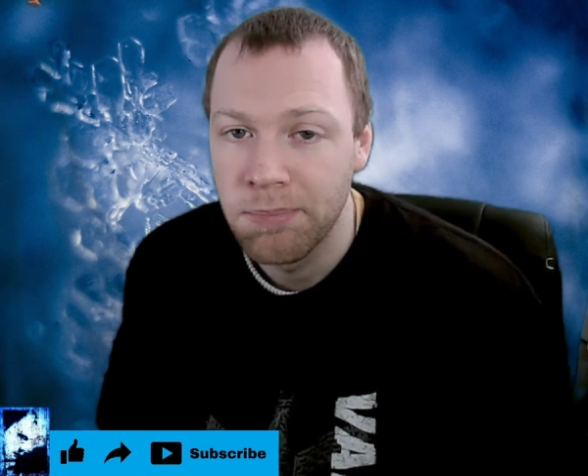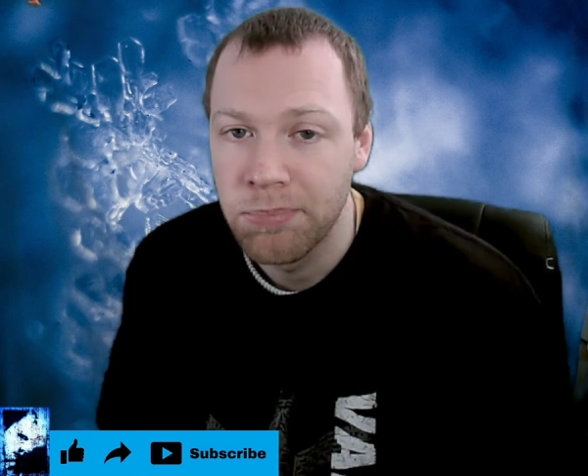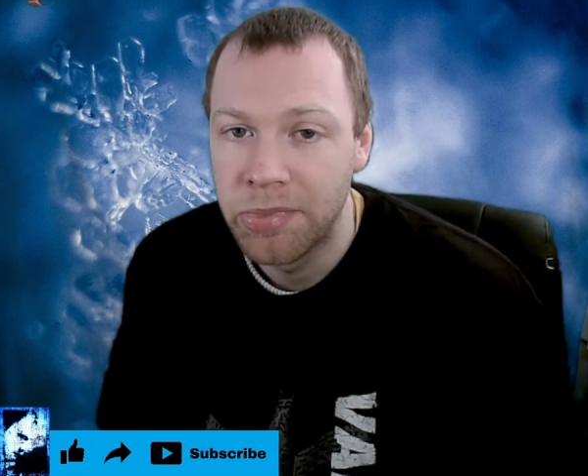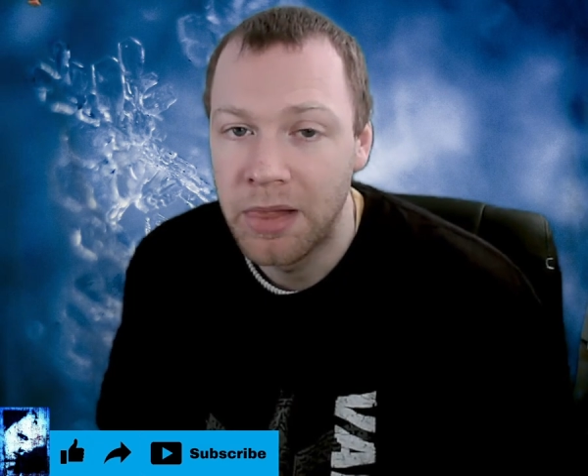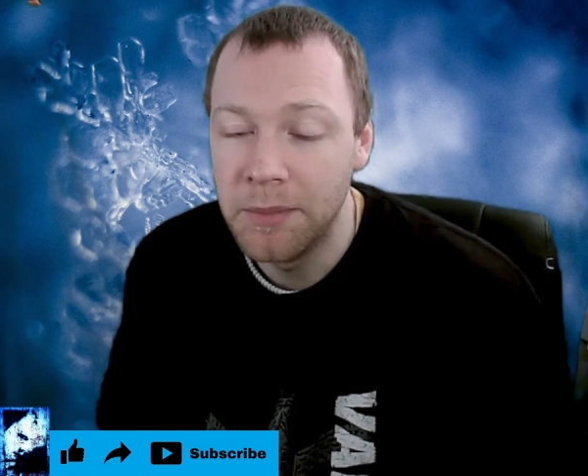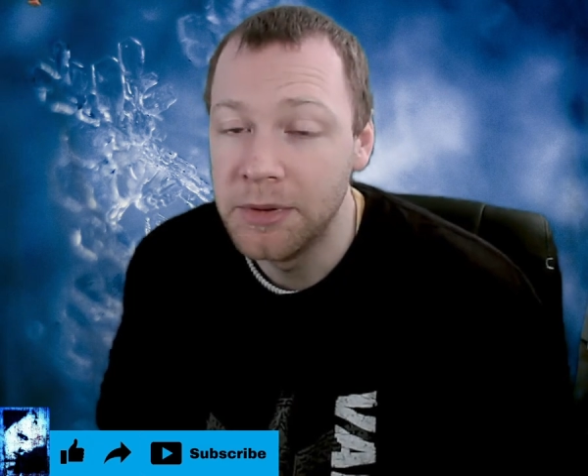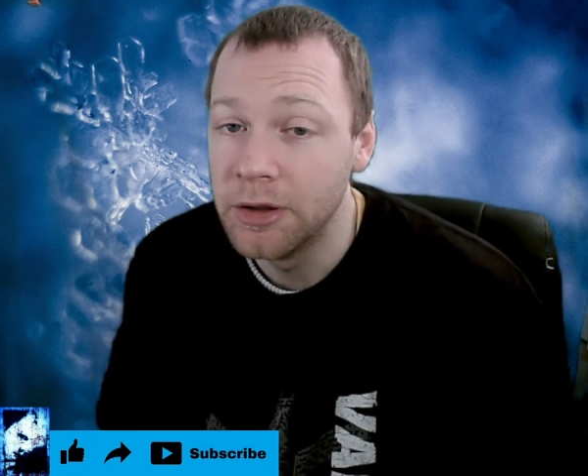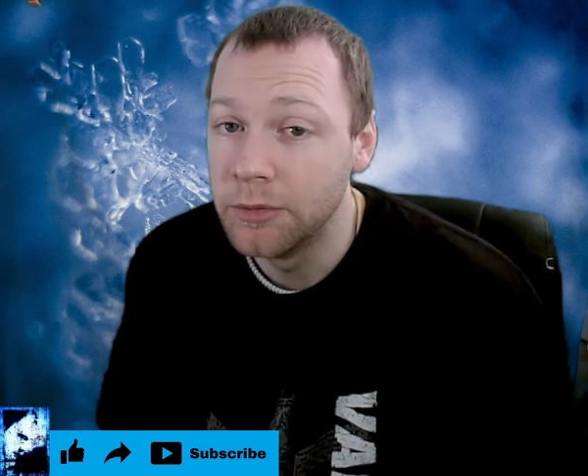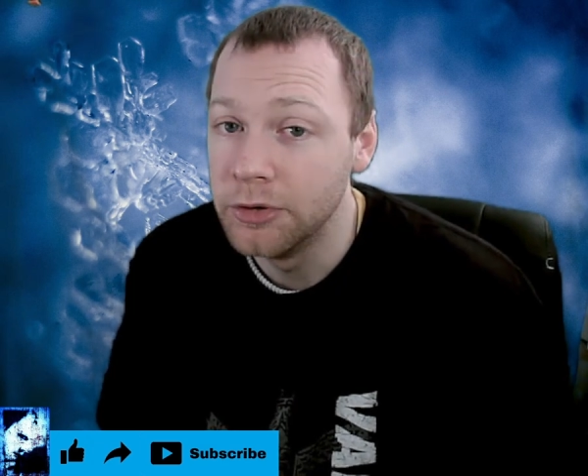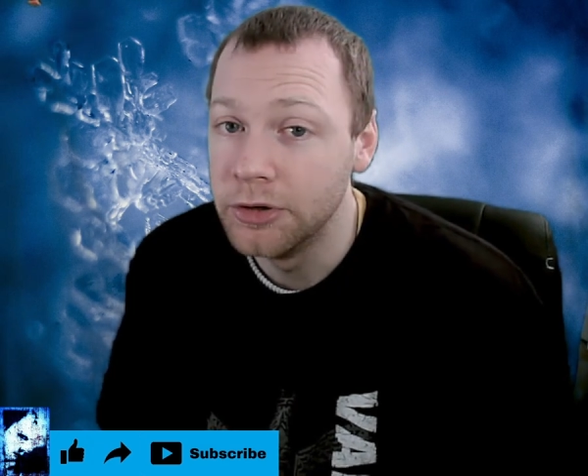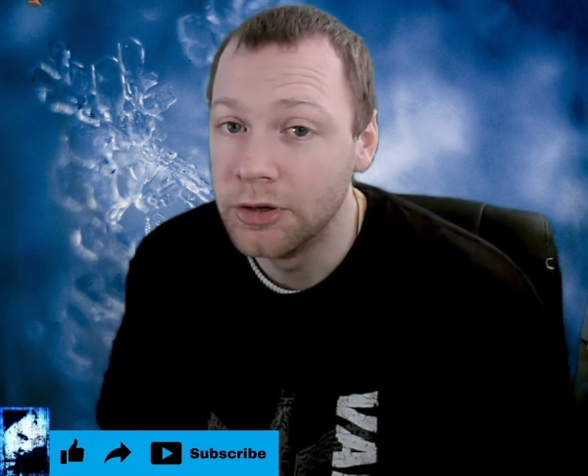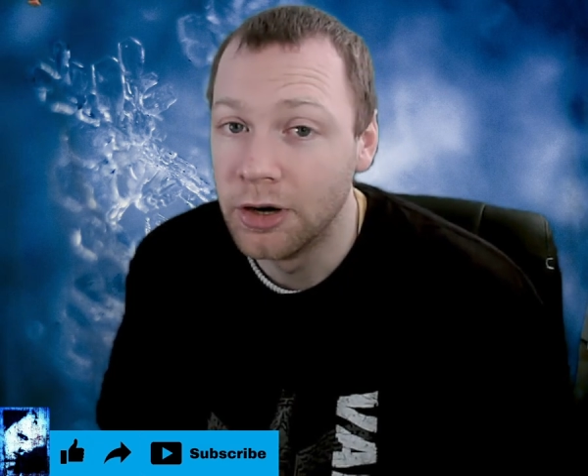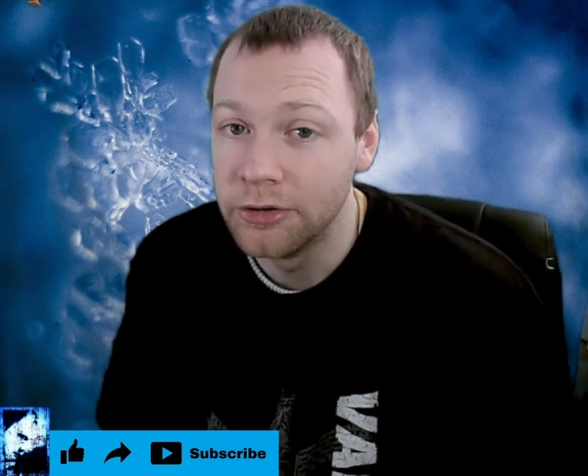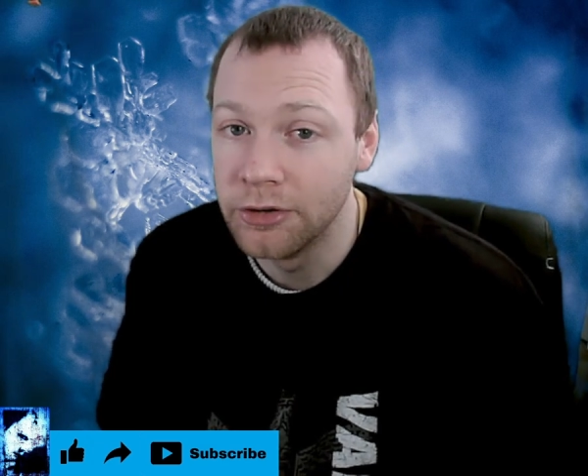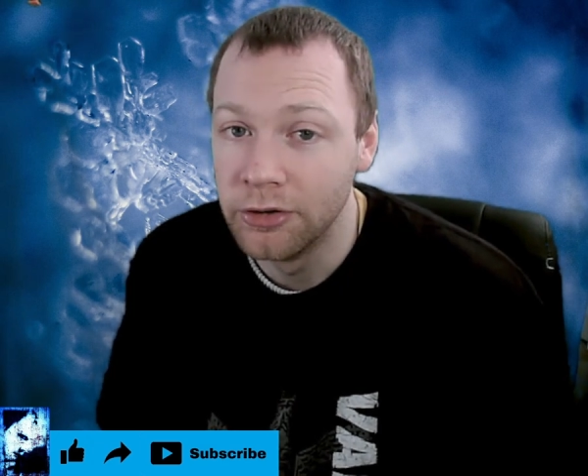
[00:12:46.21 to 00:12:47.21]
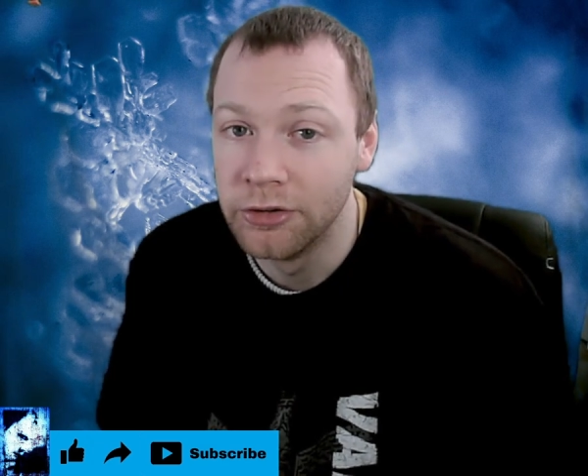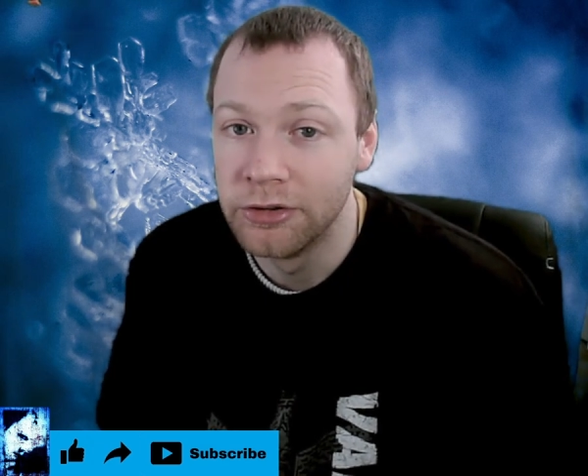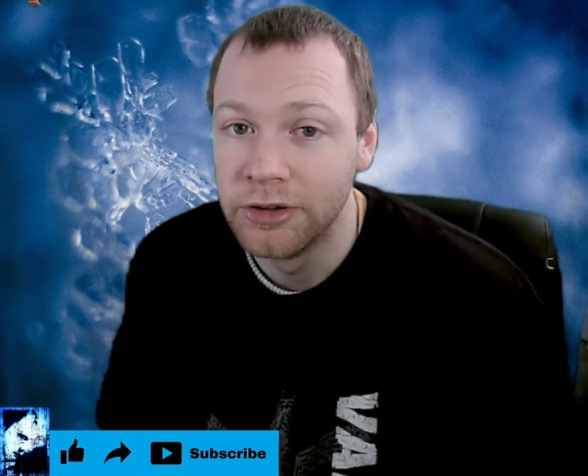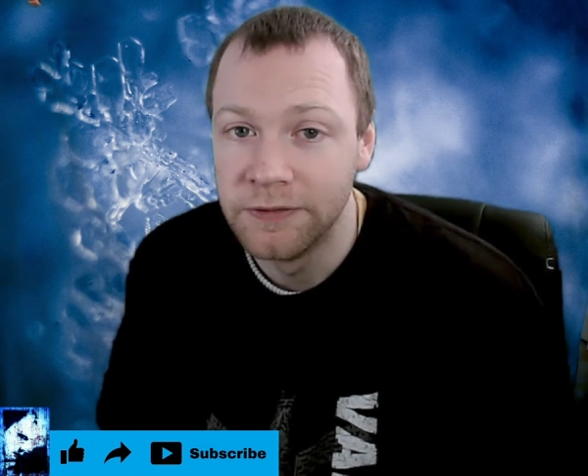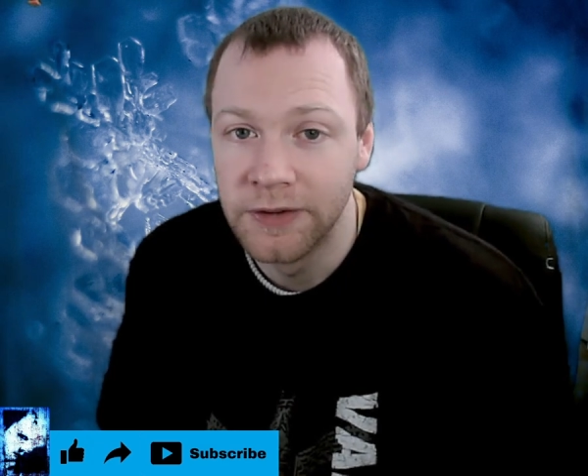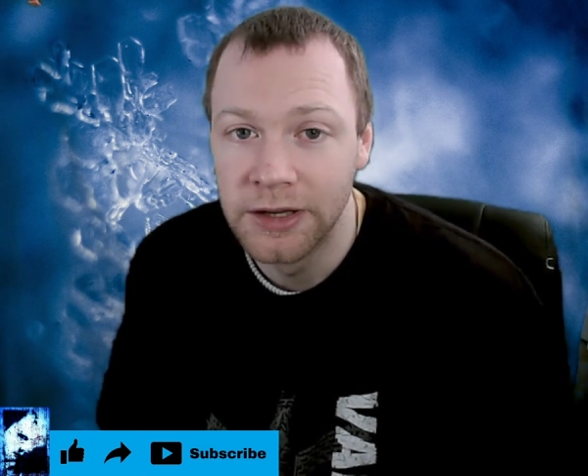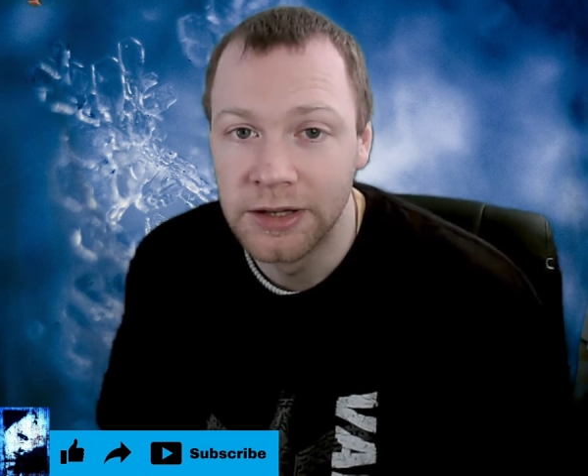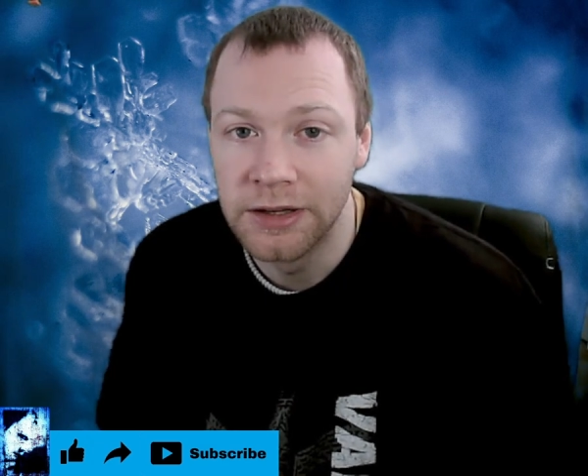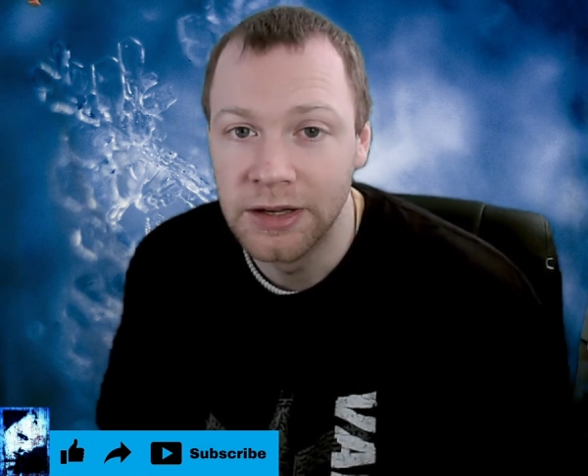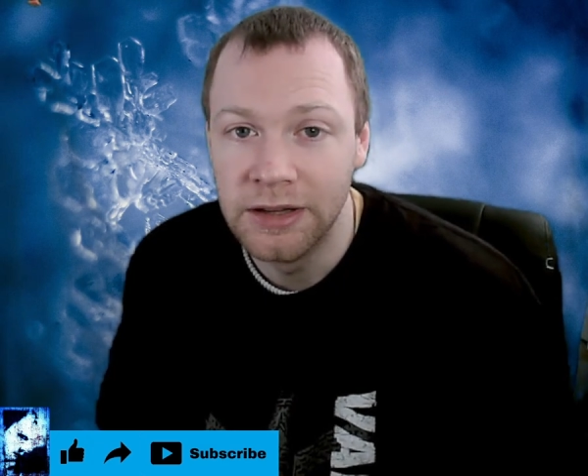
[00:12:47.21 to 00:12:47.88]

Let me know what you guys honestly think